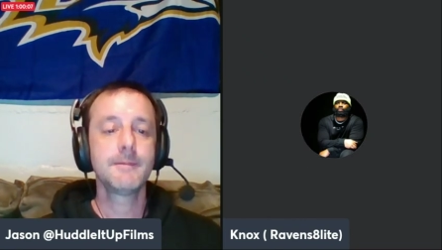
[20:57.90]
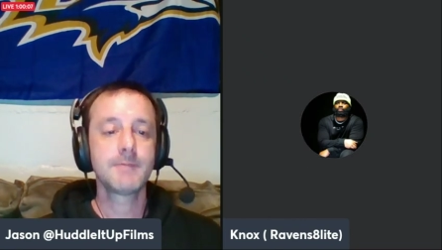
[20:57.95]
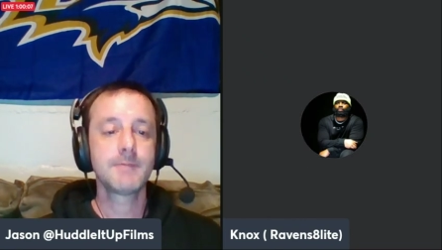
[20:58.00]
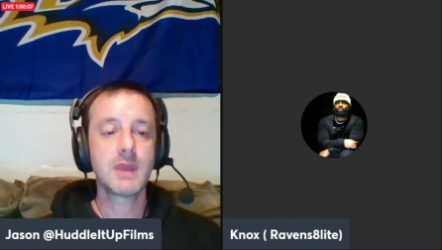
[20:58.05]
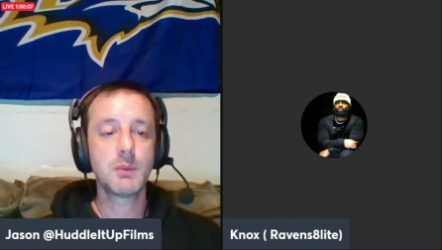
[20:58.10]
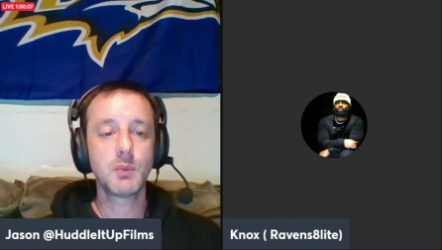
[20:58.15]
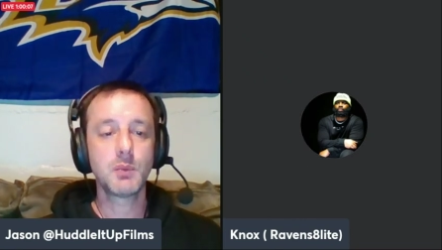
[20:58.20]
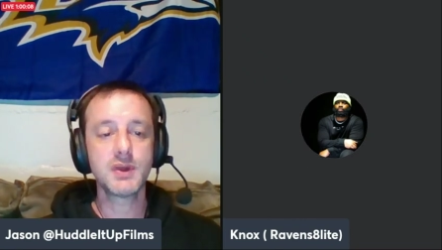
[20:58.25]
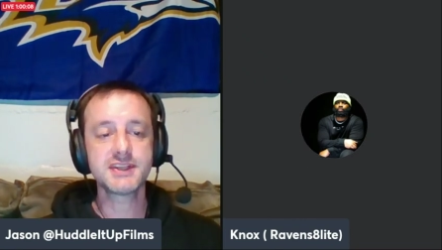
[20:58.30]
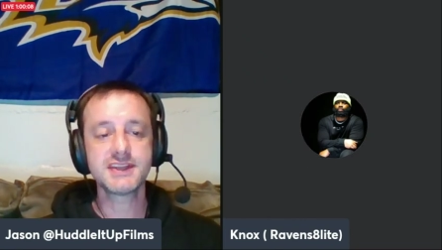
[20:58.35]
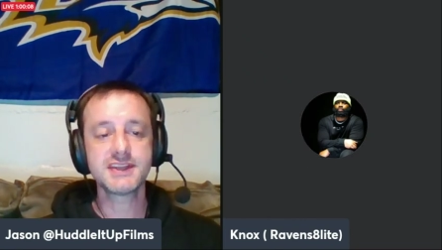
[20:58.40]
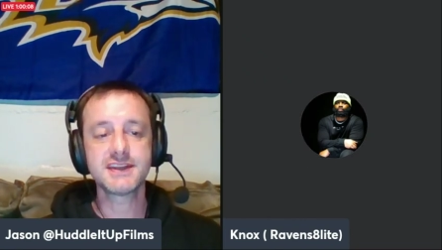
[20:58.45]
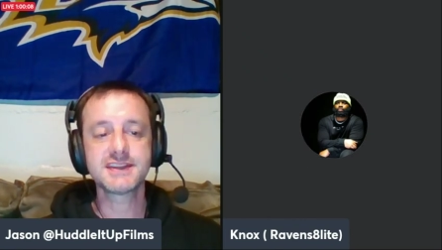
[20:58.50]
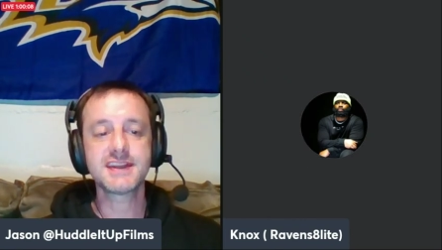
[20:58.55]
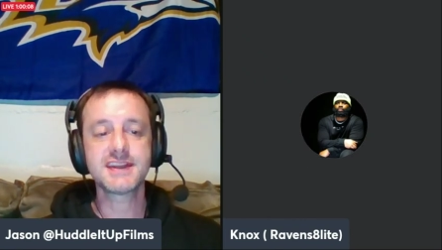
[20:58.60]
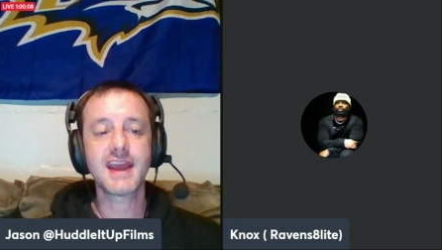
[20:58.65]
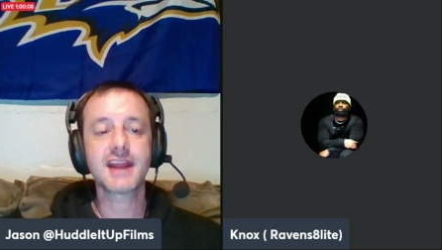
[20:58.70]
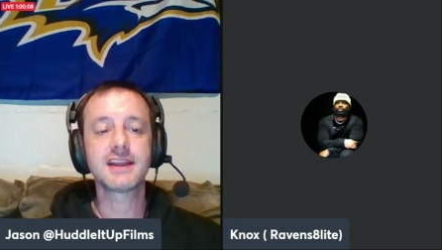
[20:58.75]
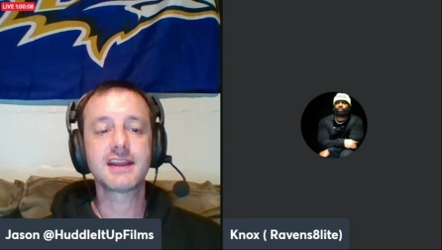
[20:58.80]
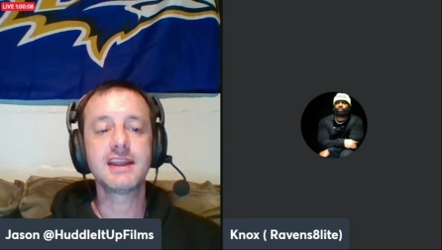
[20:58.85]
And what's his
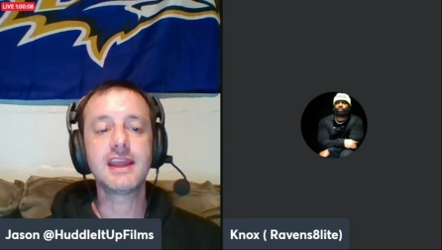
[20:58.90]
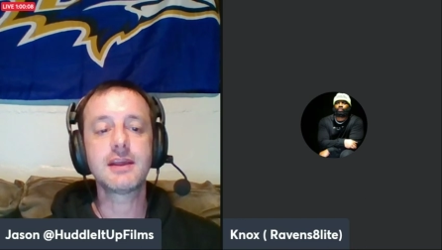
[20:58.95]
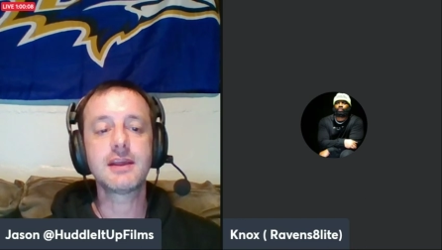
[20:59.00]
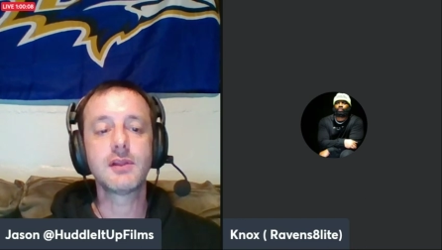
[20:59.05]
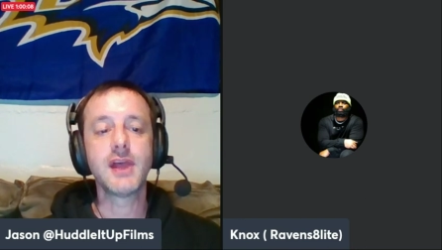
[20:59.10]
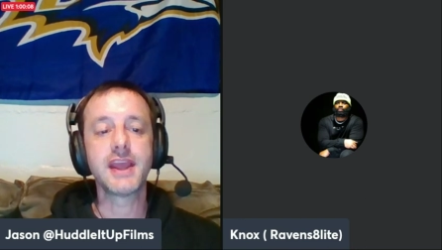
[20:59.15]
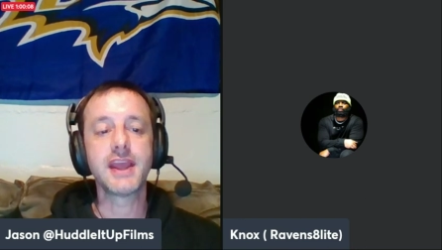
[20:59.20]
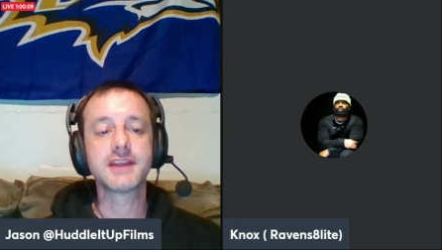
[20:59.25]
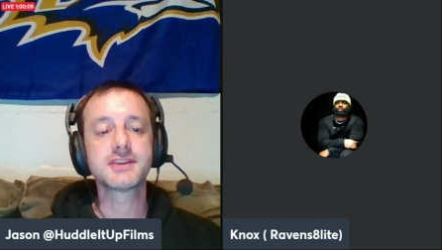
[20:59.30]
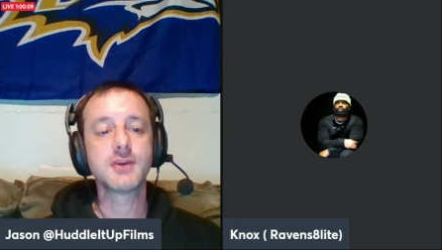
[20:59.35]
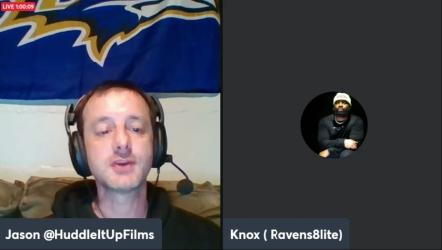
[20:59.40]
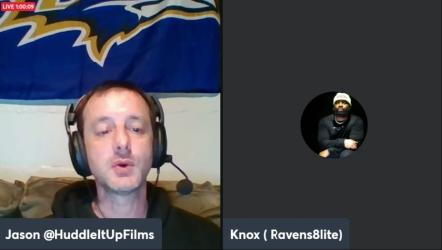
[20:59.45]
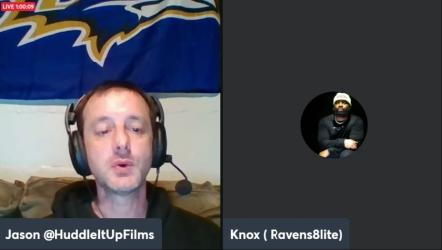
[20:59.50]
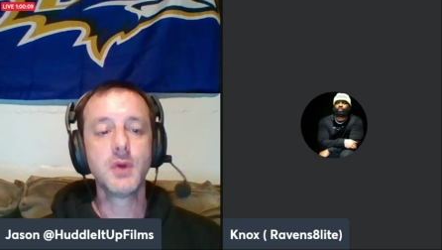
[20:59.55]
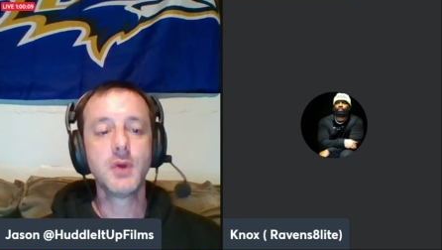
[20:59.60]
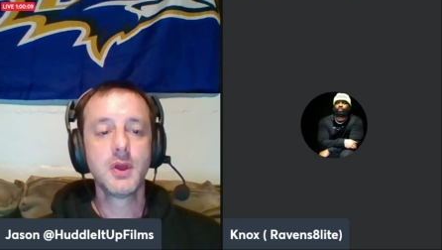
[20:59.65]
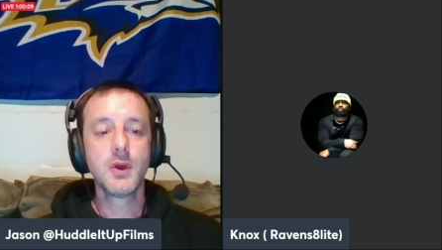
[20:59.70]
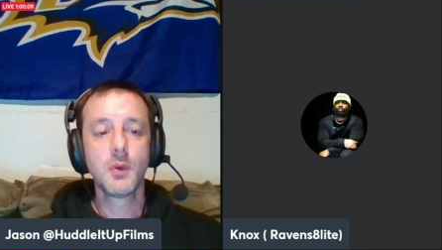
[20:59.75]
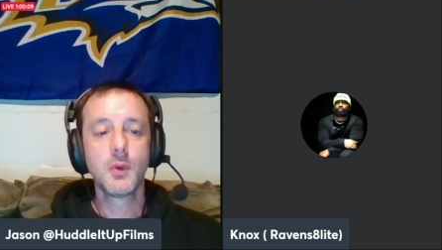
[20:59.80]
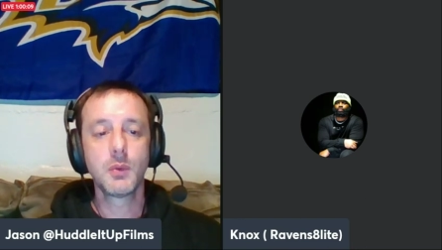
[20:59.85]
technique like? So
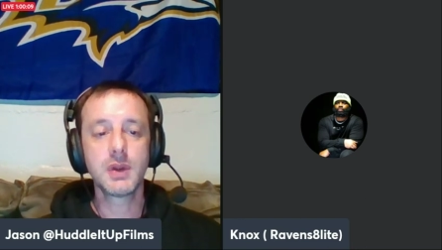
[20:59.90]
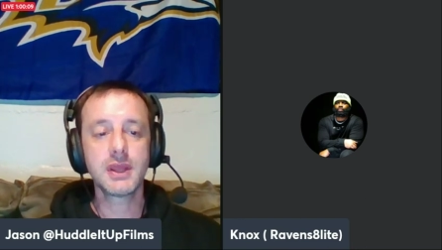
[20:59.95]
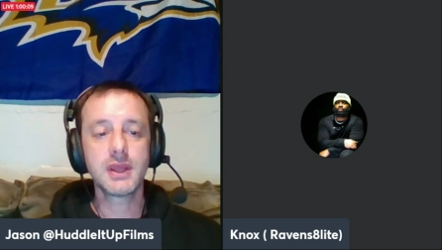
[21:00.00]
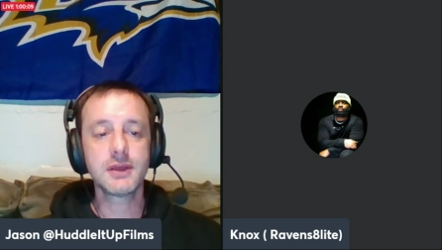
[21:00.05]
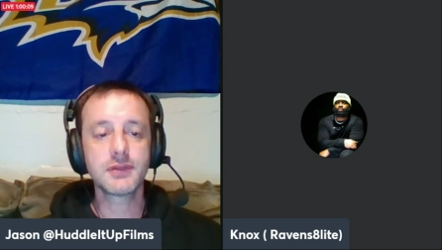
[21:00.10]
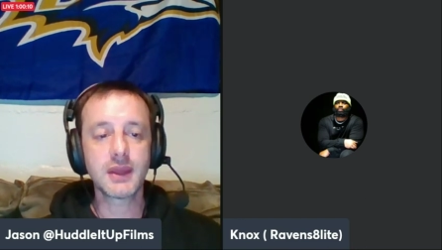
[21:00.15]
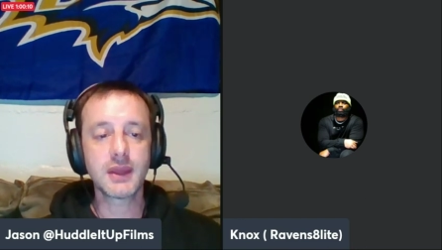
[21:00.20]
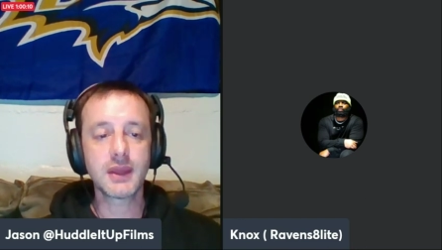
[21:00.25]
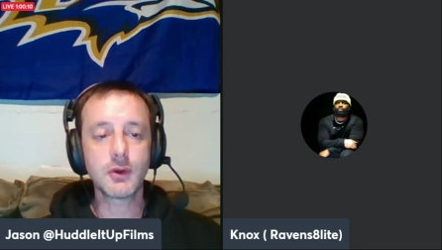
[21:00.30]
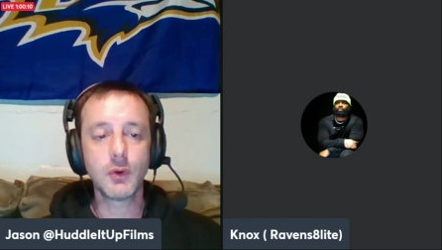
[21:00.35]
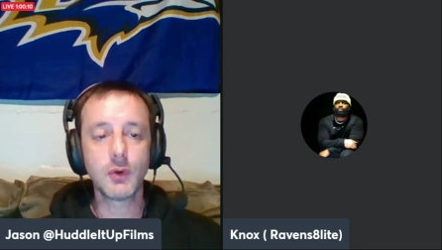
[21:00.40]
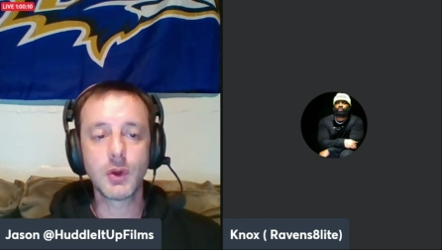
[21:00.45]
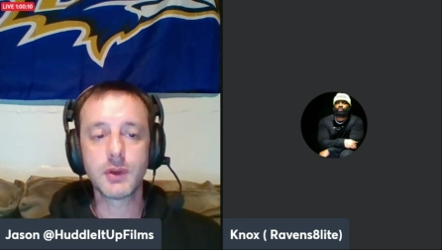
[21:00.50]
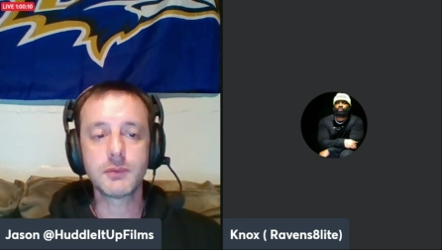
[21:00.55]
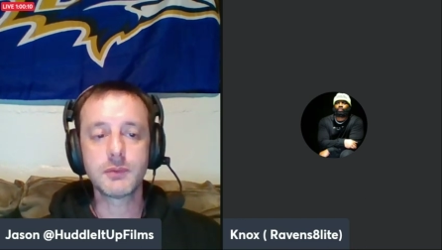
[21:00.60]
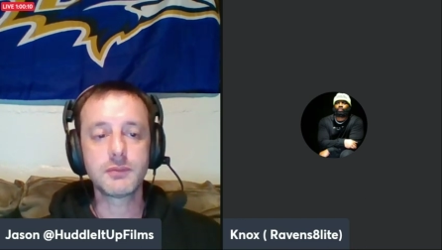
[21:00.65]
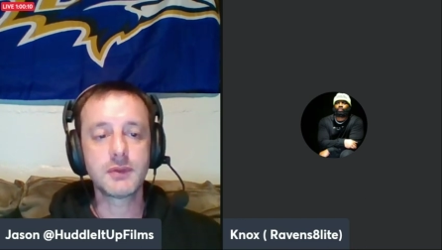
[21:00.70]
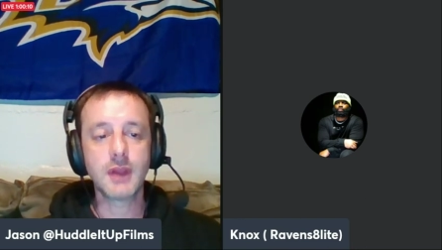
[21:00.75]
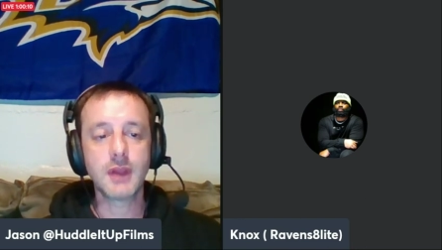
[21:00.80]
what do you think on?